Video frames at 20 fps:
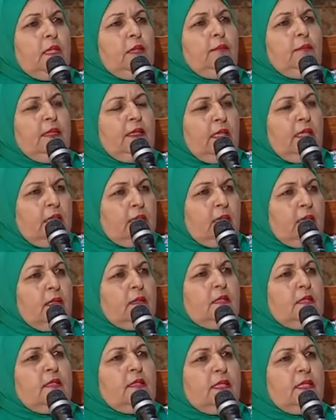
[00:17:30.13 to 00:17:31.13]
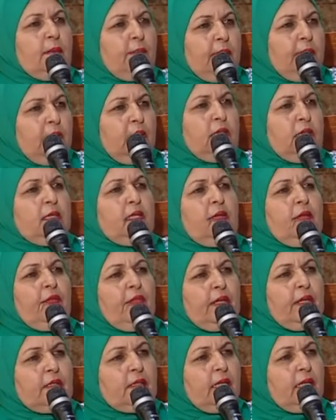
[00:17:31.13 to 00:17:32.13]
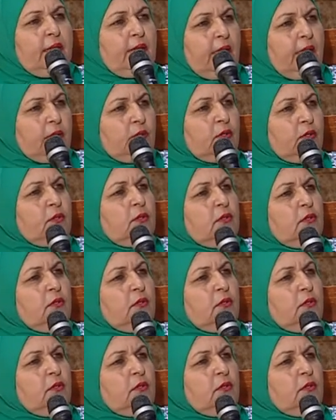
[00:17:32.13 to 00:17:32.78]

and madrasas and sabils and things like that.